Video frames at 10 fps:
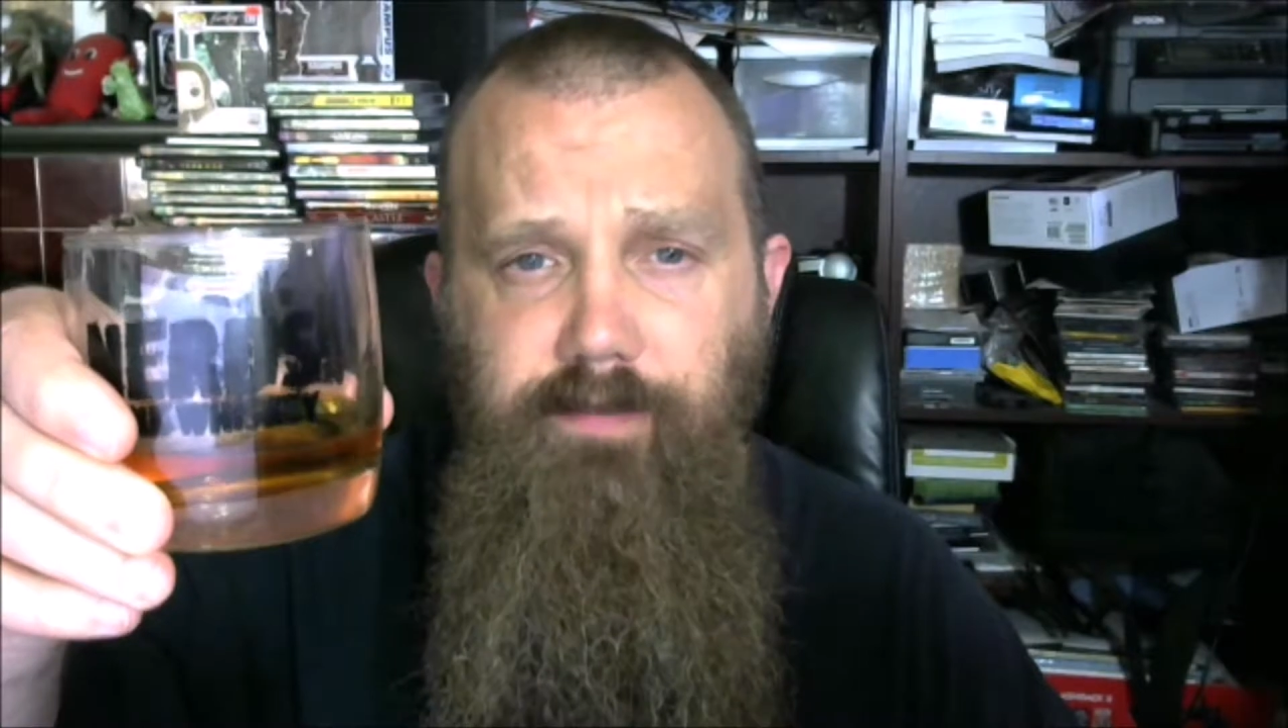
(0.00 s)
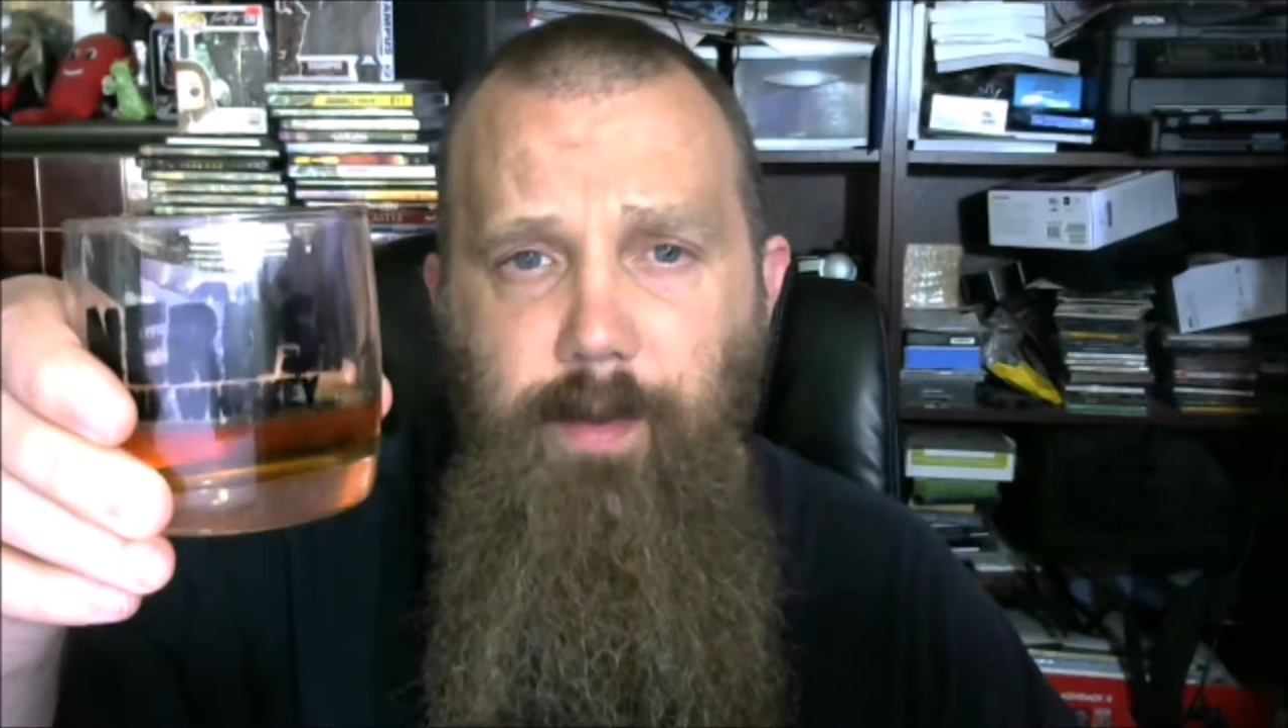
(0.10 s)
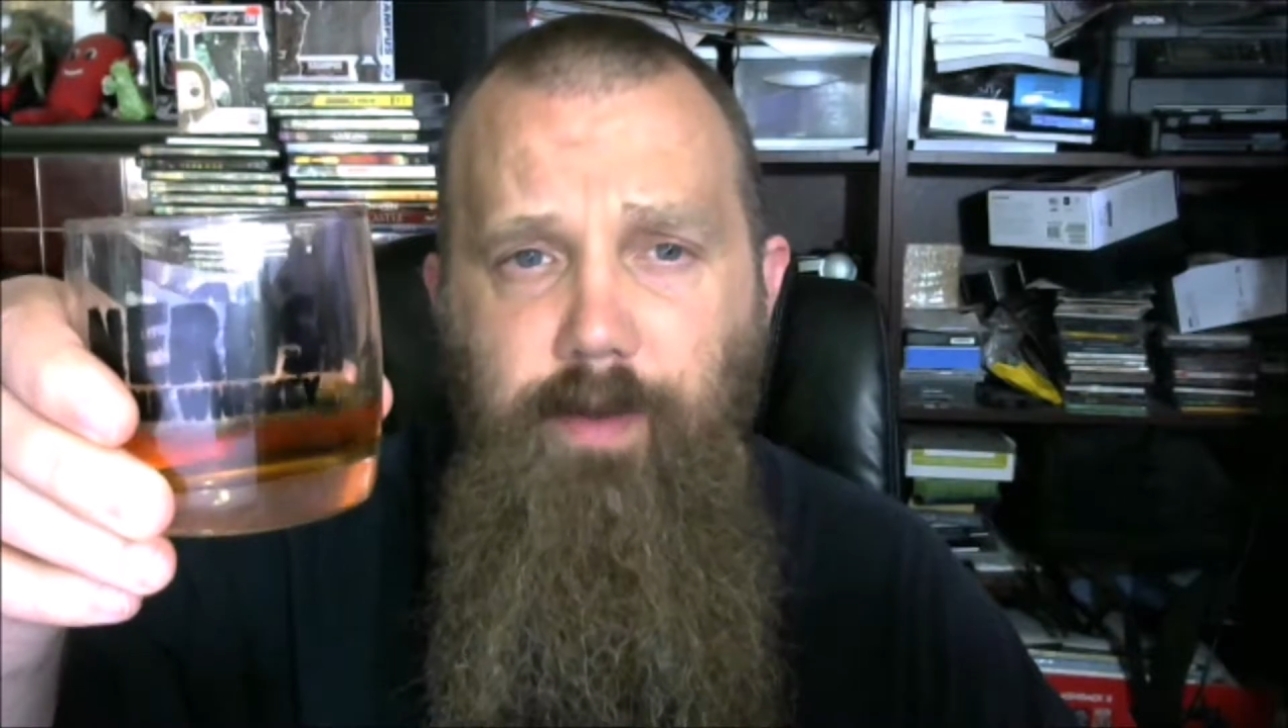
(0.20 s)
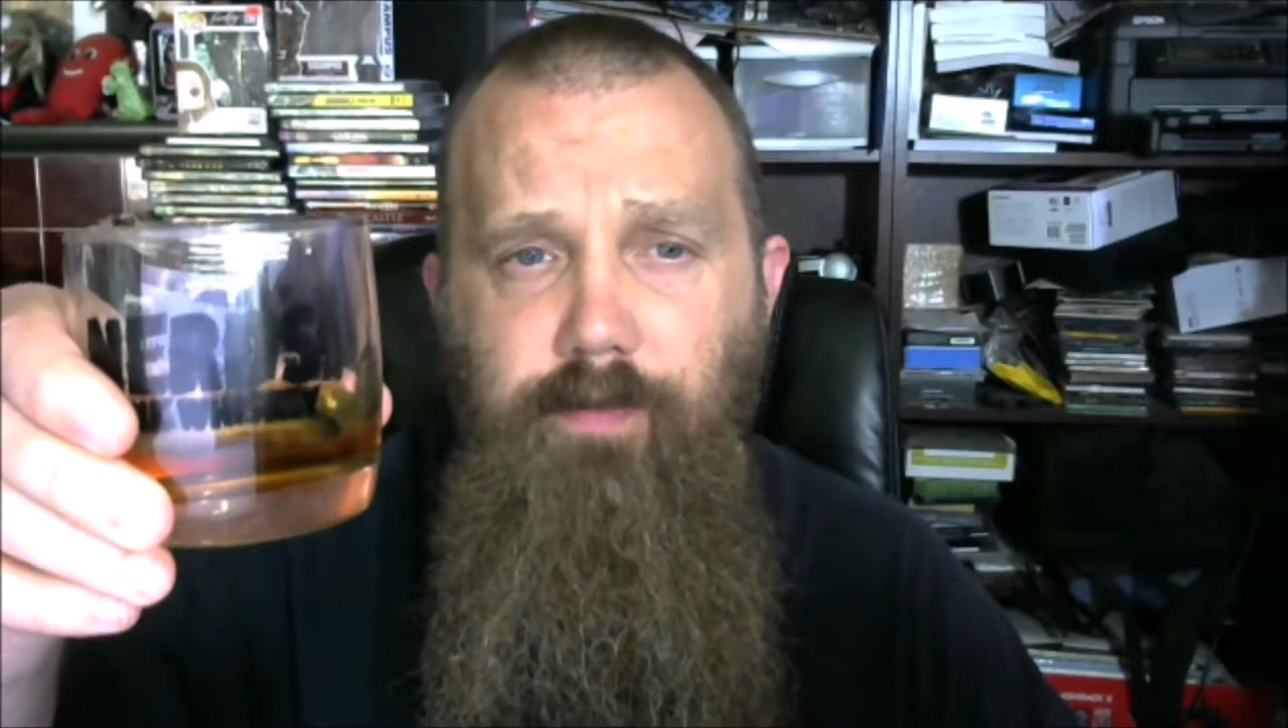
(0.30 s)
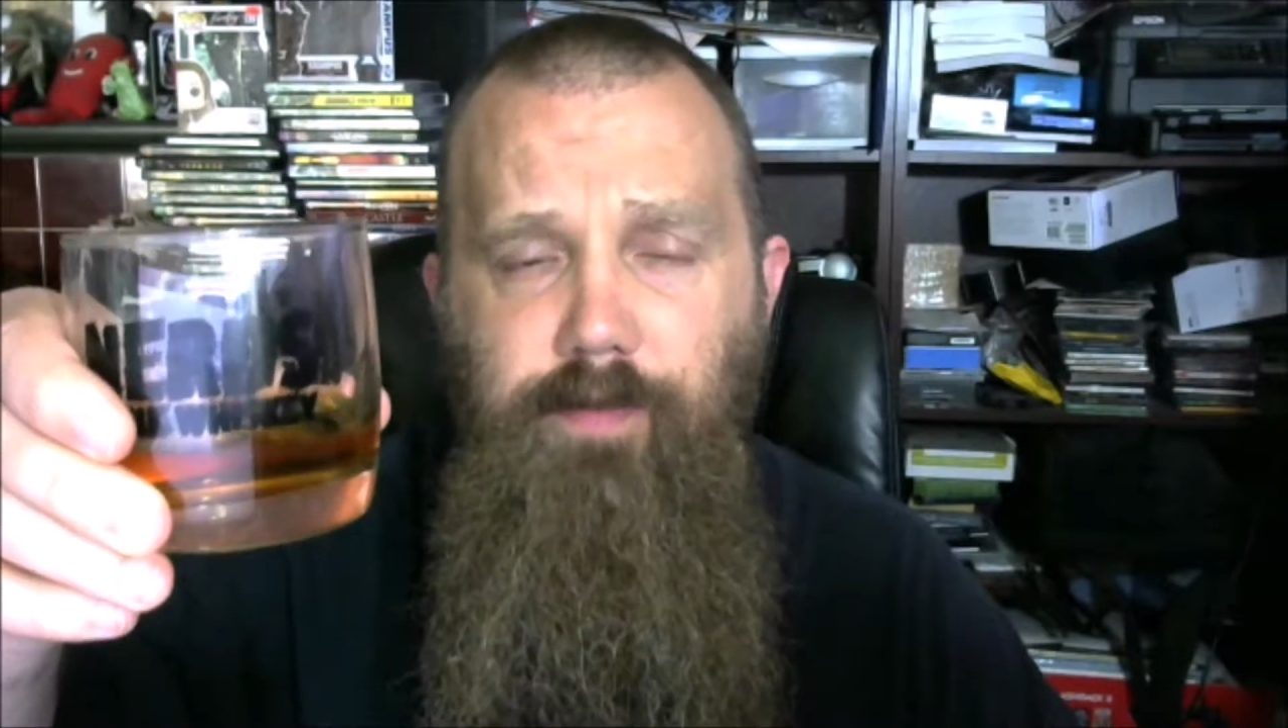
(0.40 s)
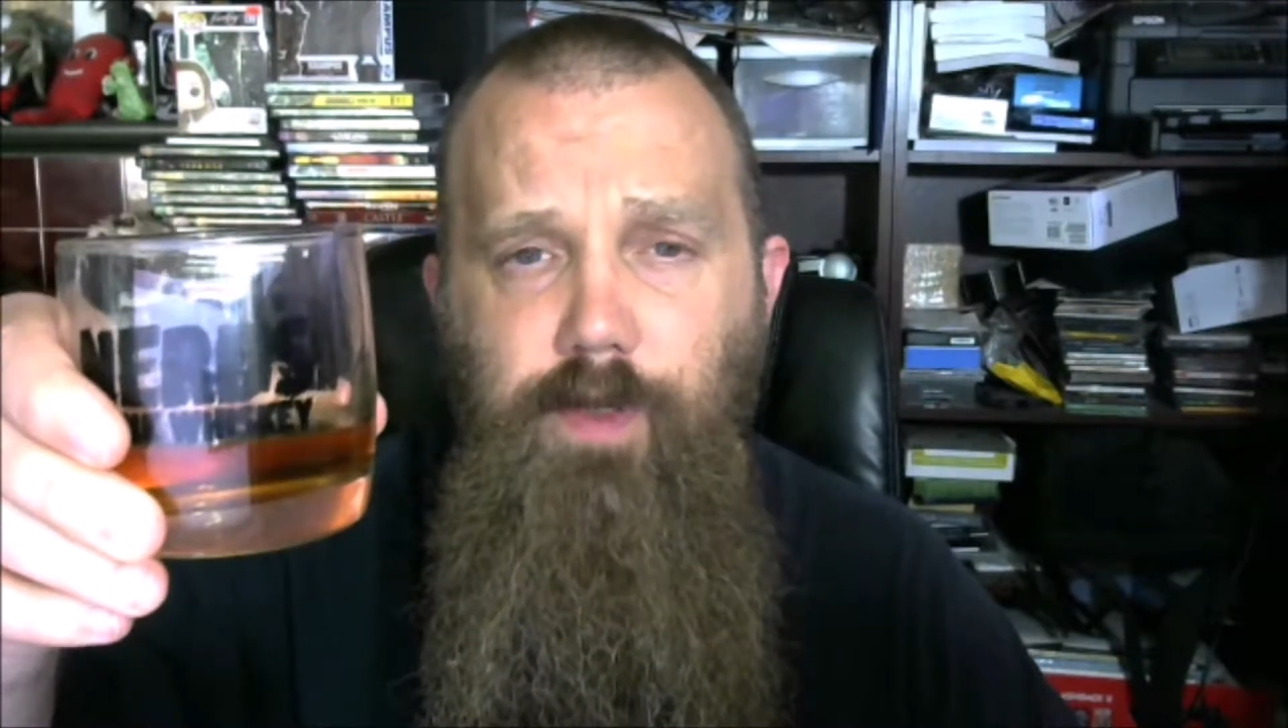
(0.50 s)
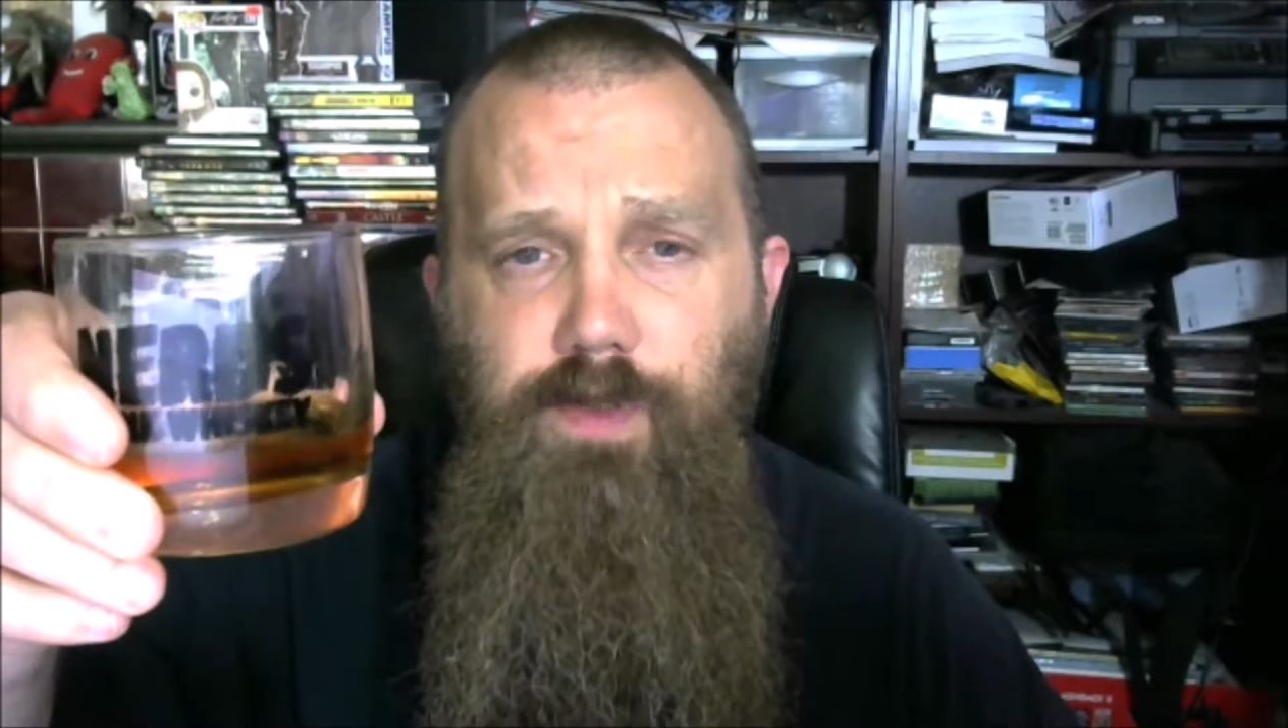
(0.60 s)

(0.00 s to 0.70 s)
you my review.